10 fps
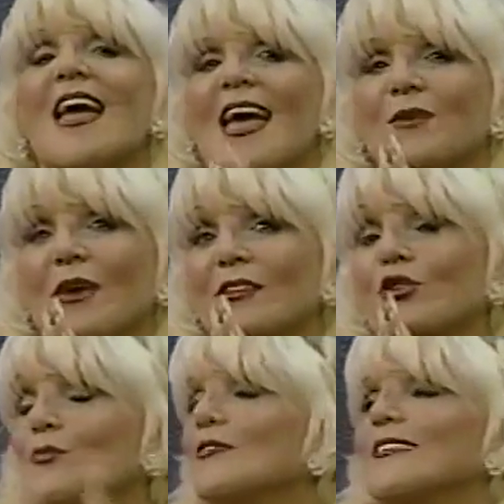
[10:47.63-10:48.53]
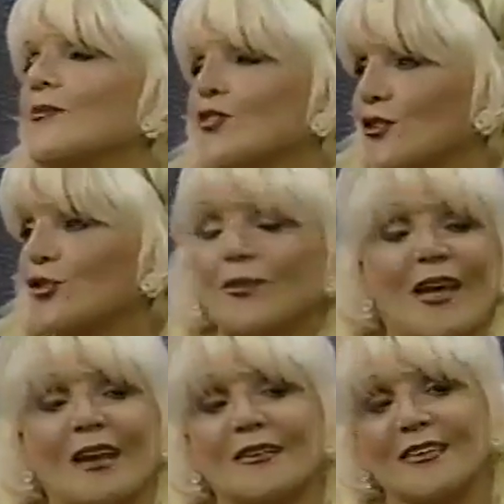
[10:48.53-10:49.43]
And your perception is your
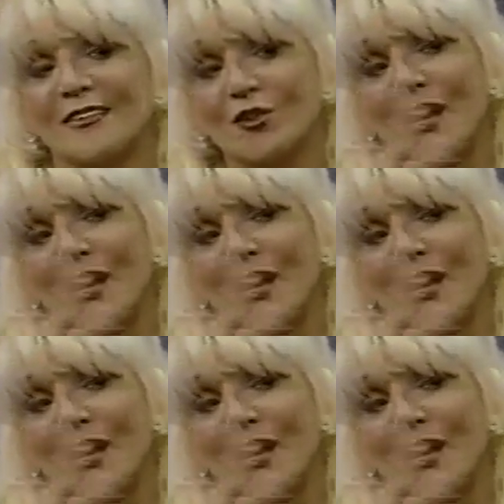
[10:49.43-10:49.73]
reality. So